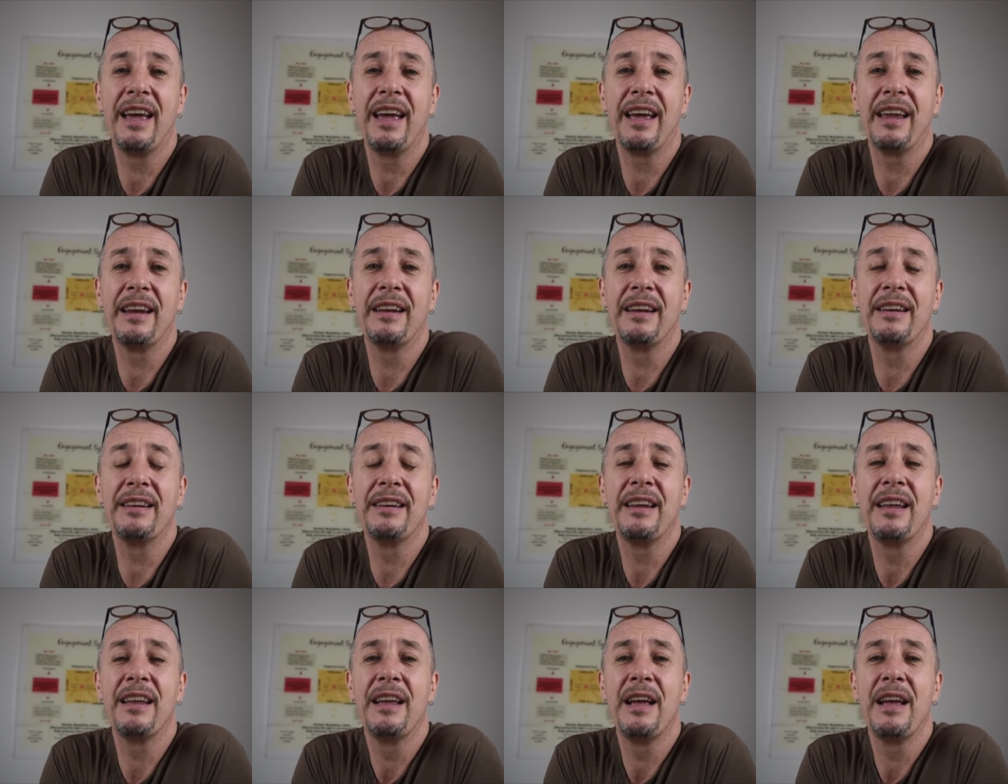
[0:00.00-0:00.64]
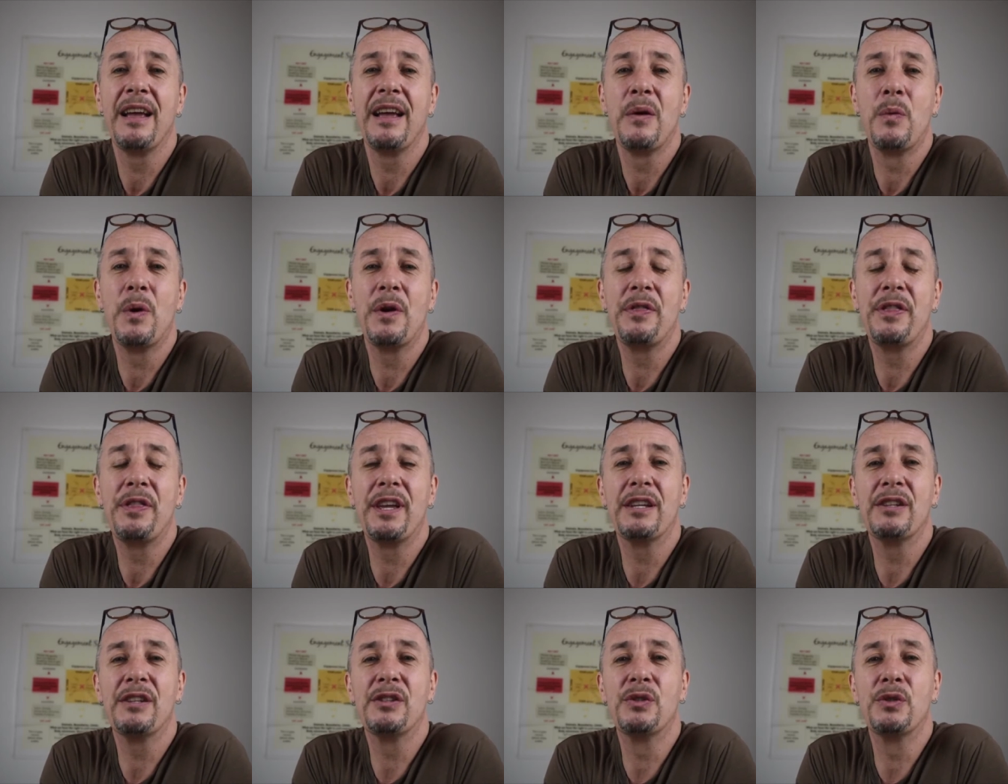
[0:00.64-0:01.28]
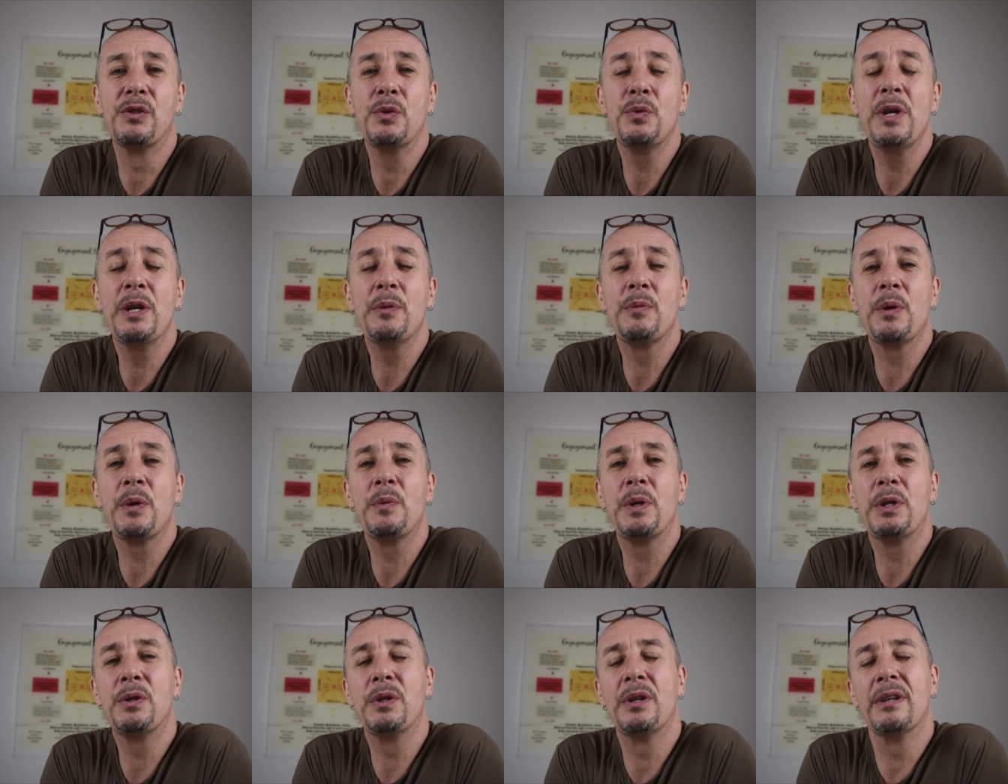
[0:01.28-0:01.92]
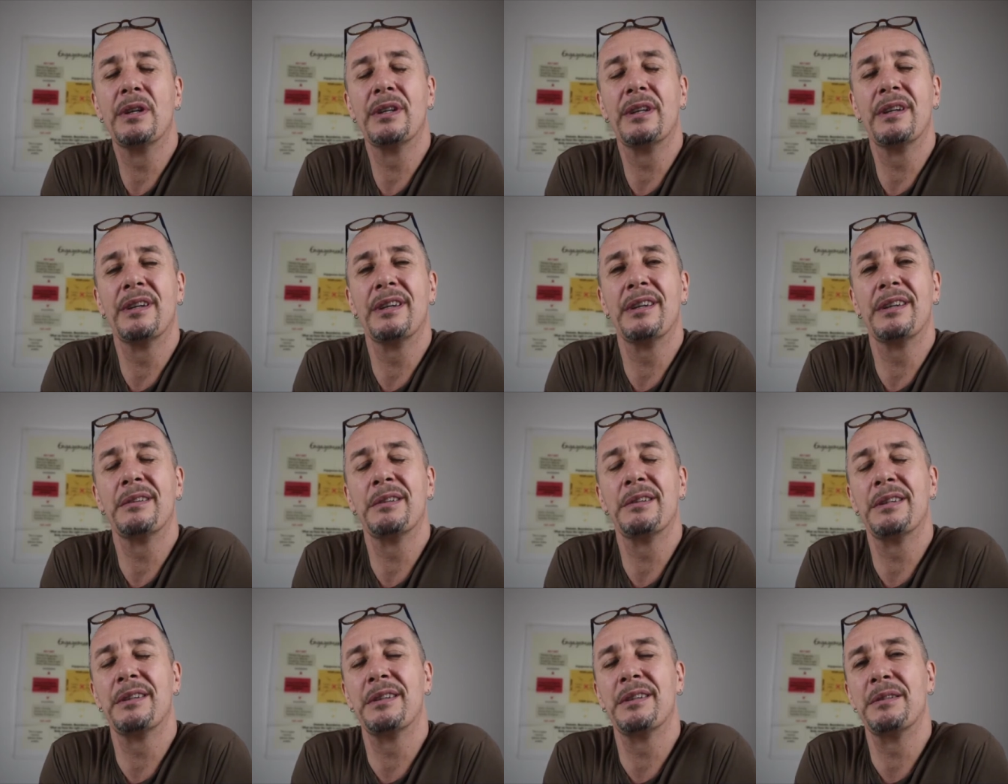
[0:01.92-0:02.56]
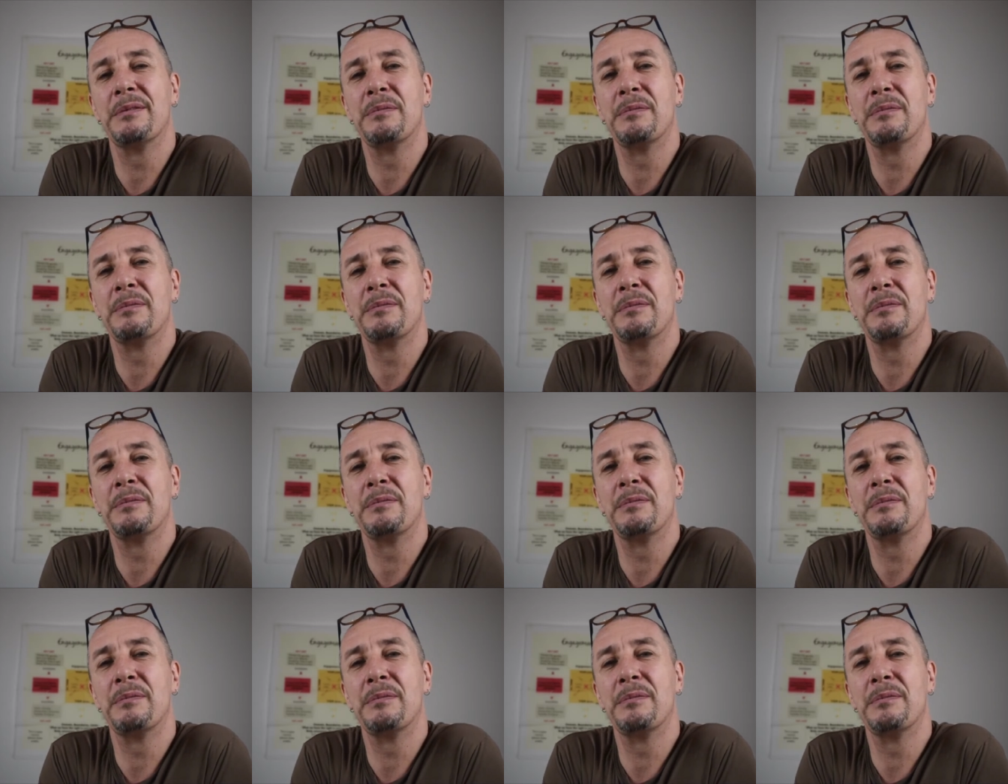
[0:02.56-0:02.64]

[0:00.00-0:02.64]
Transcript: And what that is doing when we're uh,